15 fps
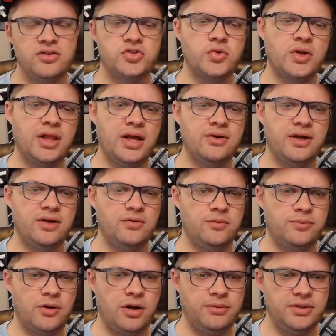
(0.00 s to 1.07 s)
So Cloud9
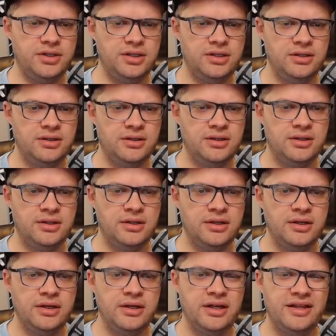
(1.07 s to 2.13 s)
would probably...
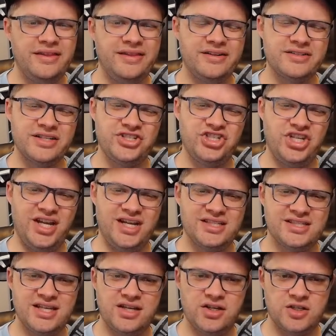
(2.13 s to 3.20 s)
There's a chance
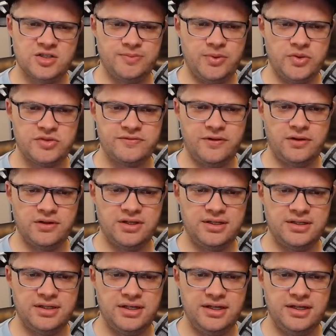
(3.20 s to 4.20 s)
they could expose Vulcan